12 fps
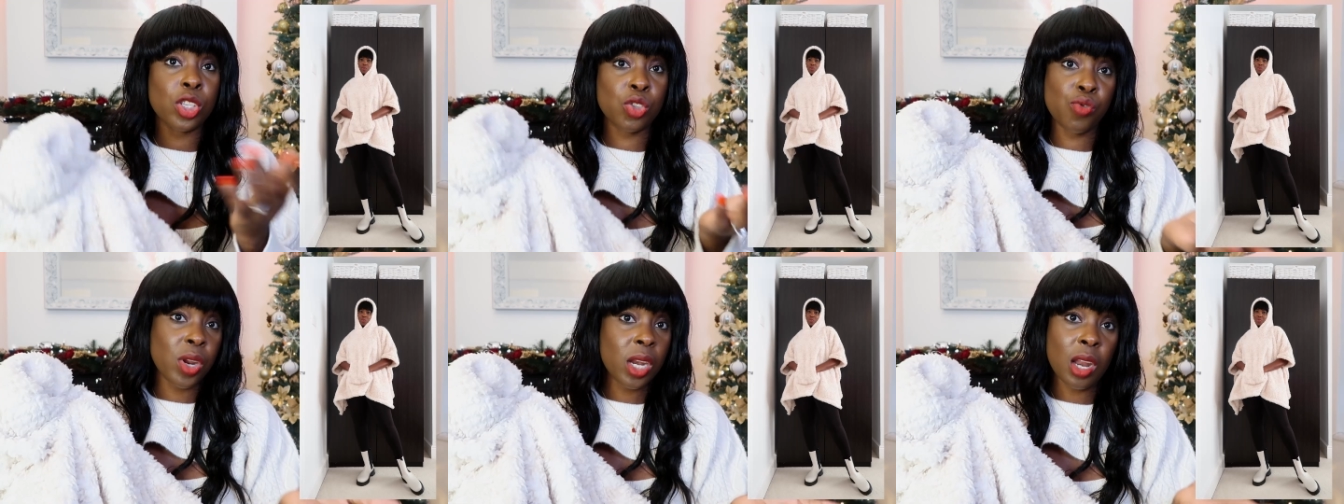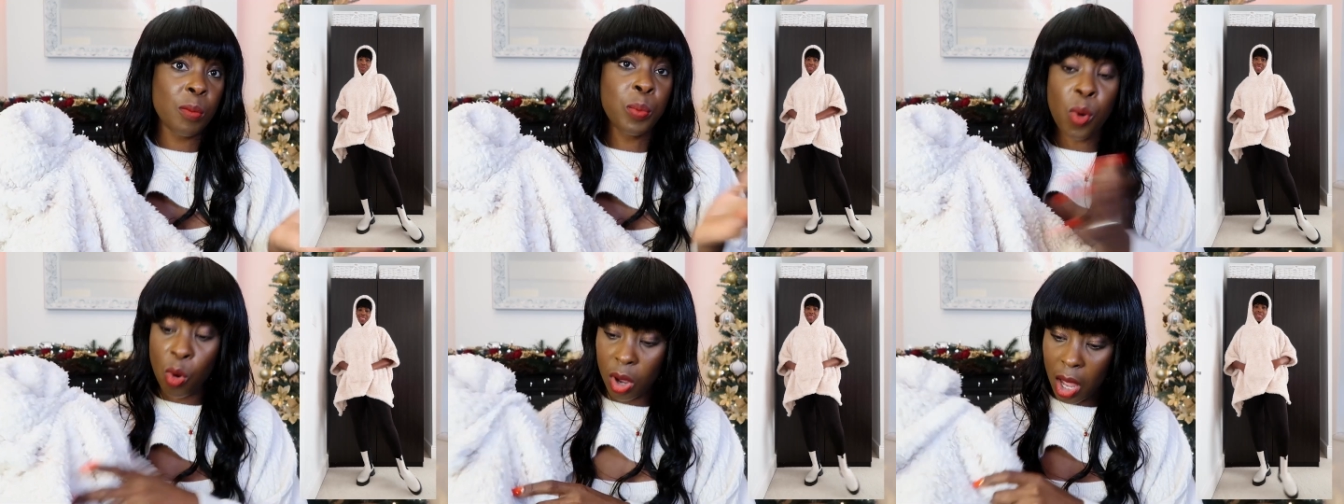just reading a
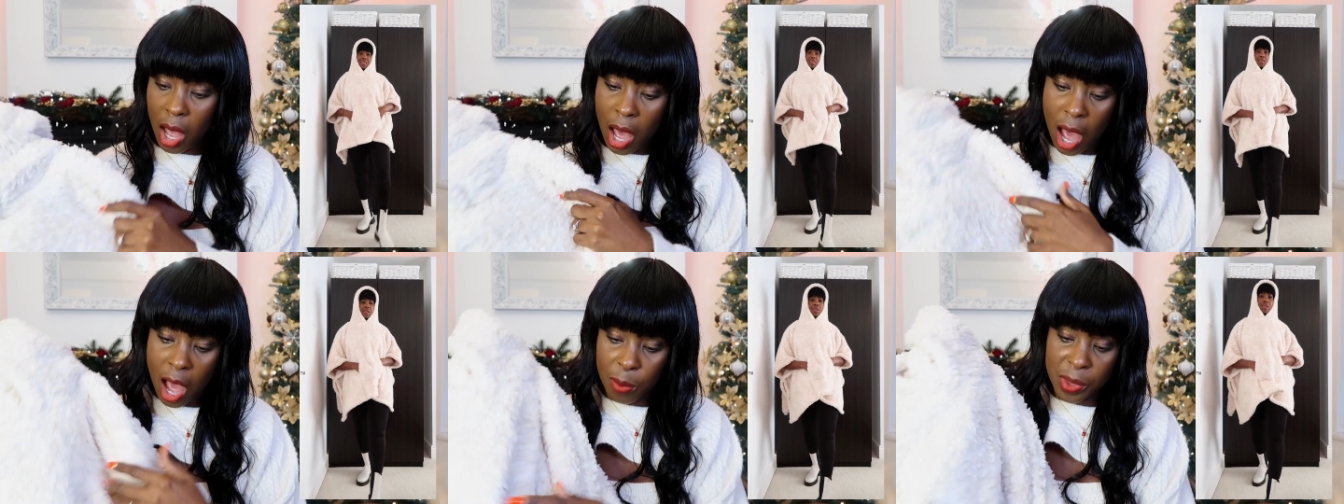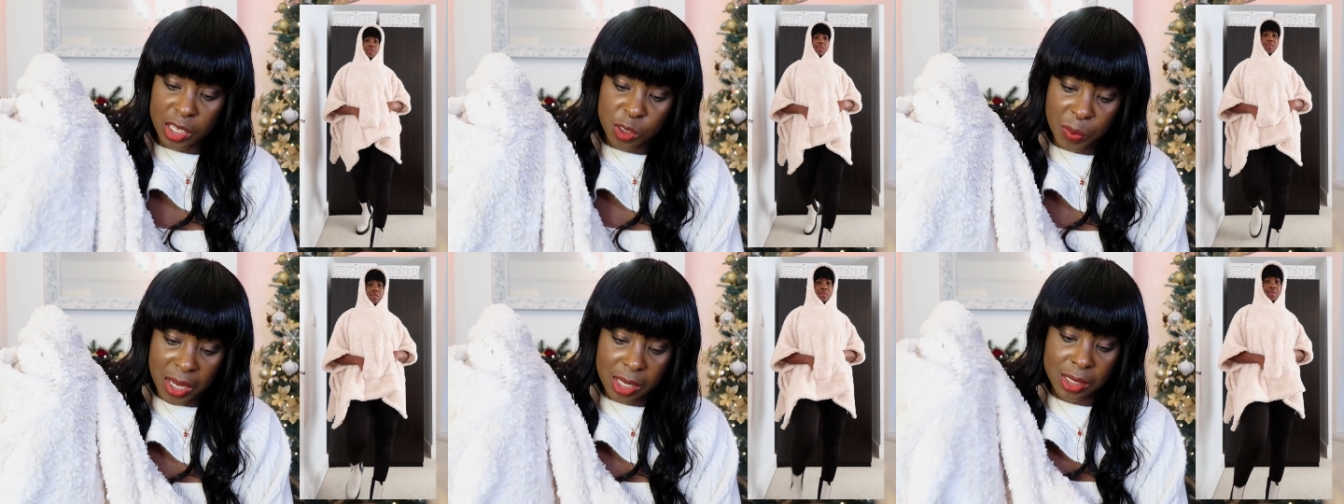book. Um,
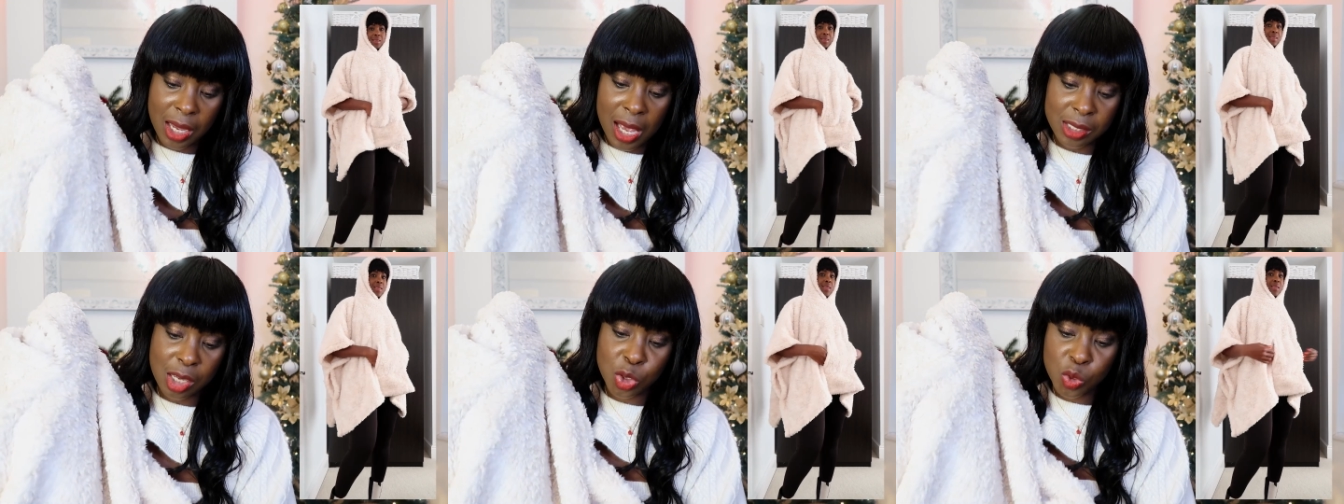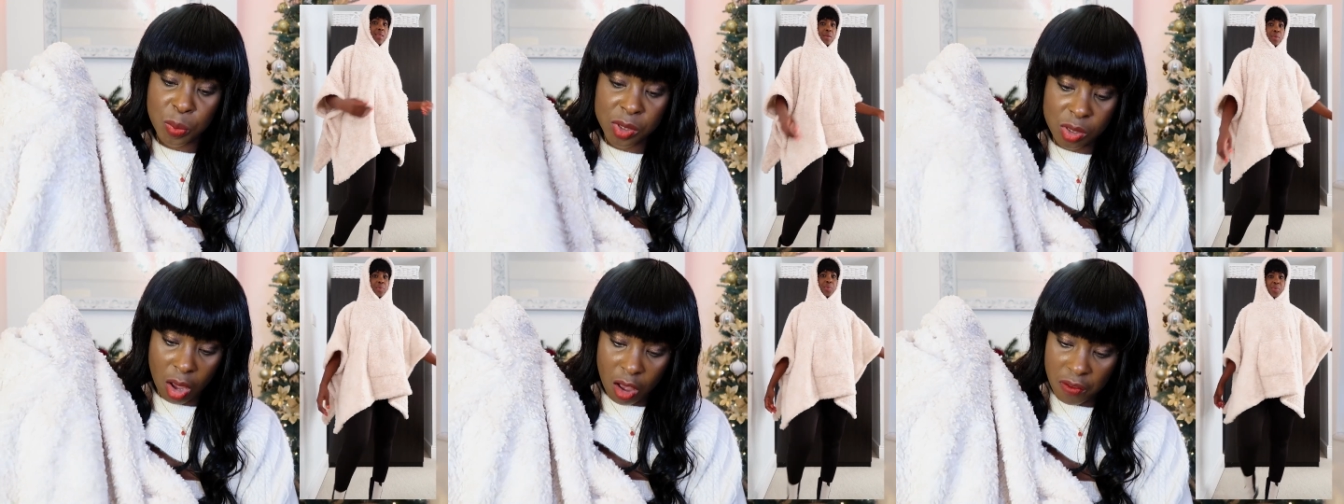this piece is super
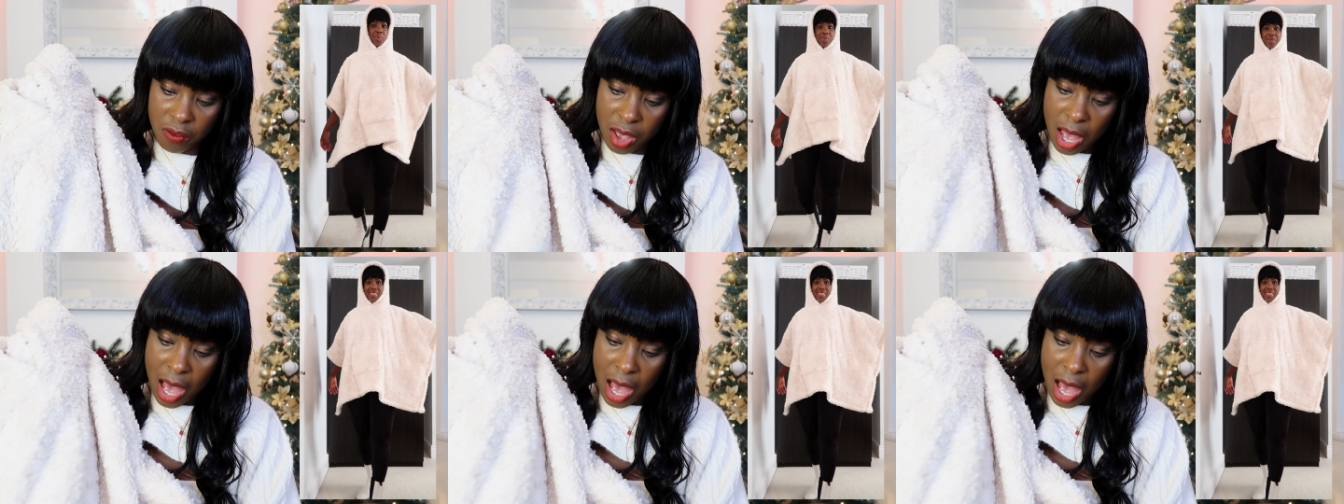soft